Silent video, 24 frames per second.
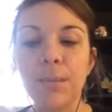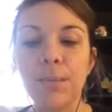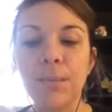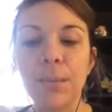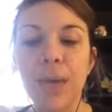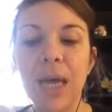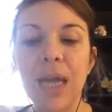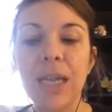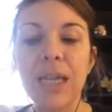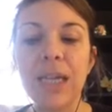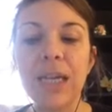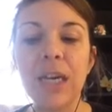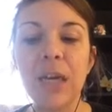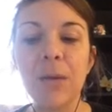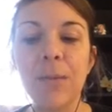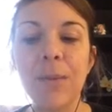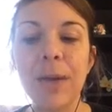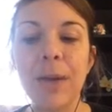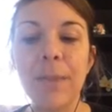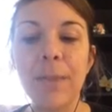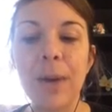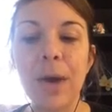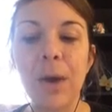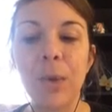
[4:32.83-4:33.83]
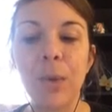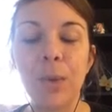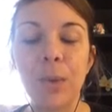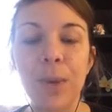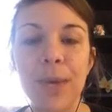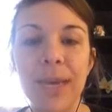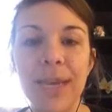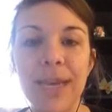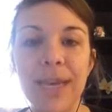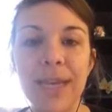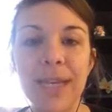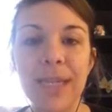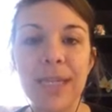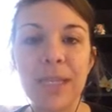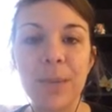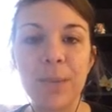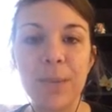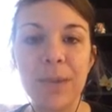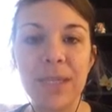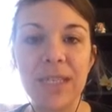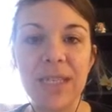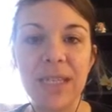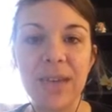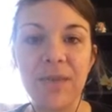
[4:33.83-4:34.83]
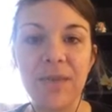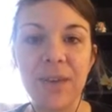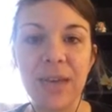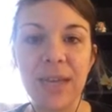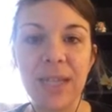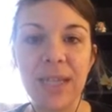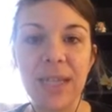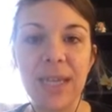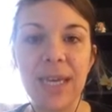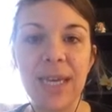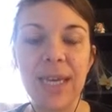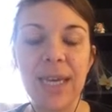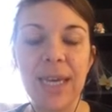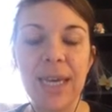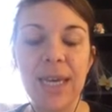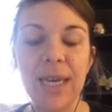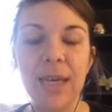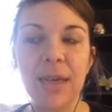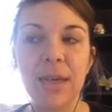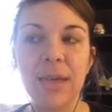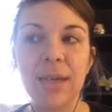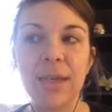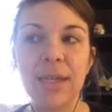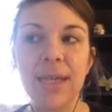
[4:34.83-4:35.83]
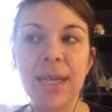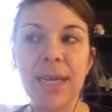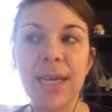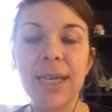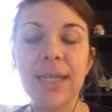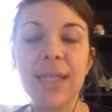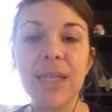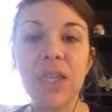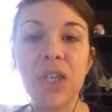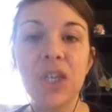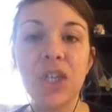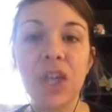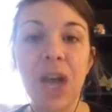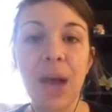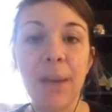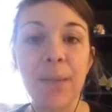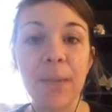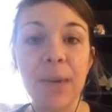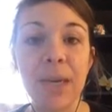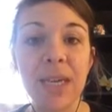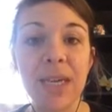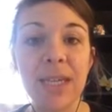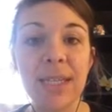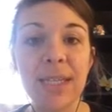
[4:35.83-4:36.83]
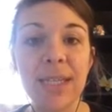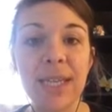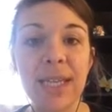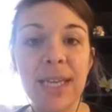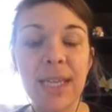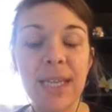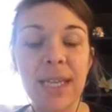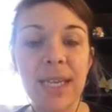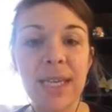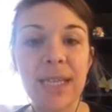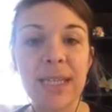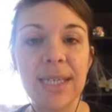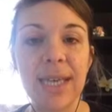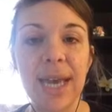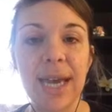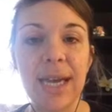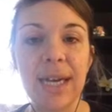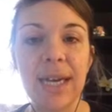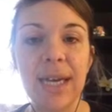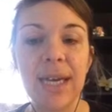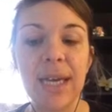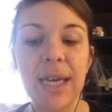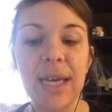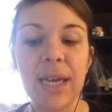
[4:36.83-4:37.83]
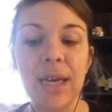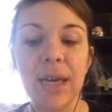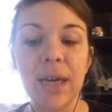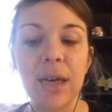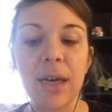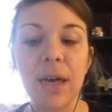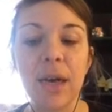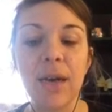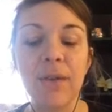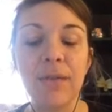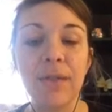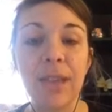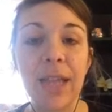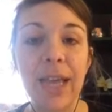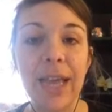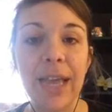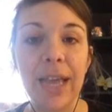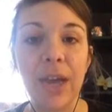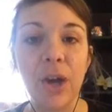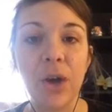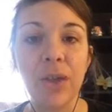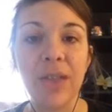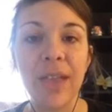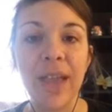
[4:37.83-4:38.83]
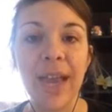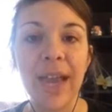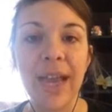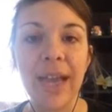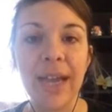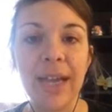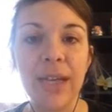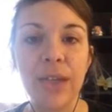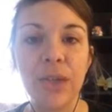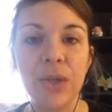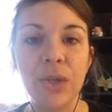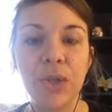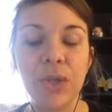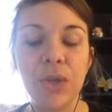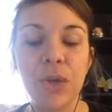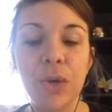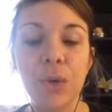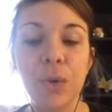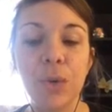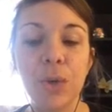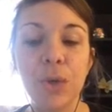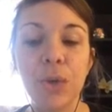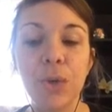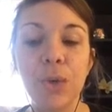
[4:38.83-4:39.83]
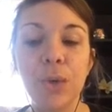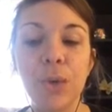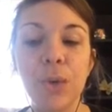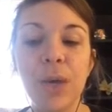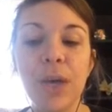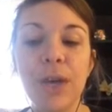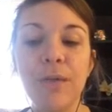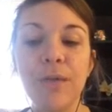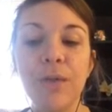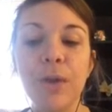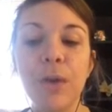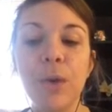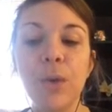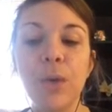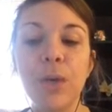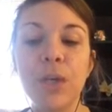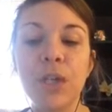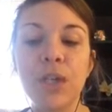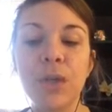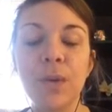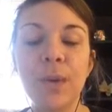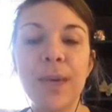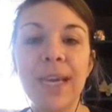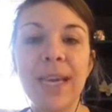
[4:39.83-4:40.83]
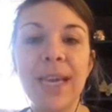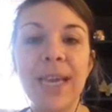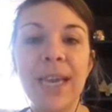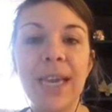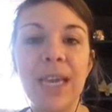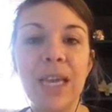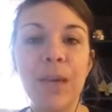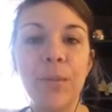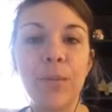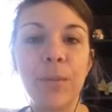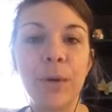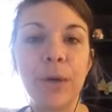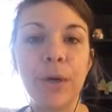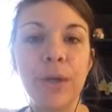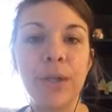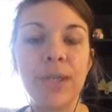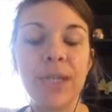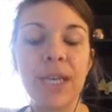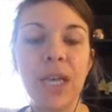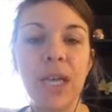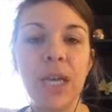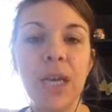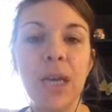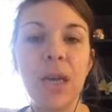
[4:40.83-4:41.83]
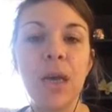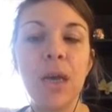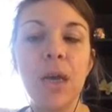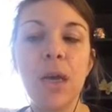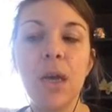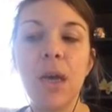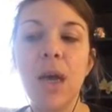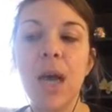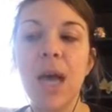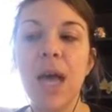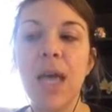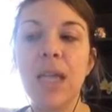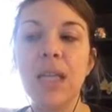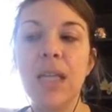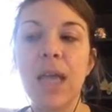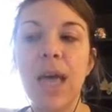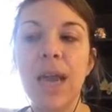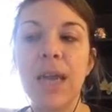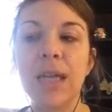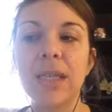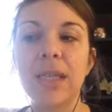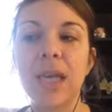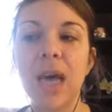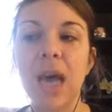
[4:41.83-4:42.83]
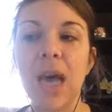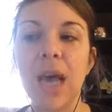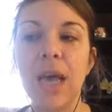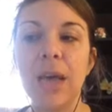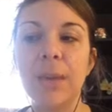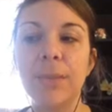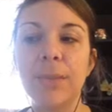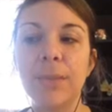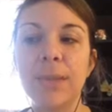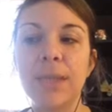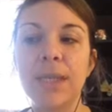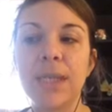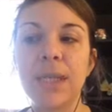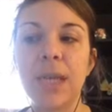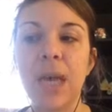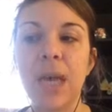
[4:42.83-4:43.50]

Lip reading: a little bit about Reiki specifically is it's a Japanese healing technique of laying on the hand. So if you were doing it in person, a lot of times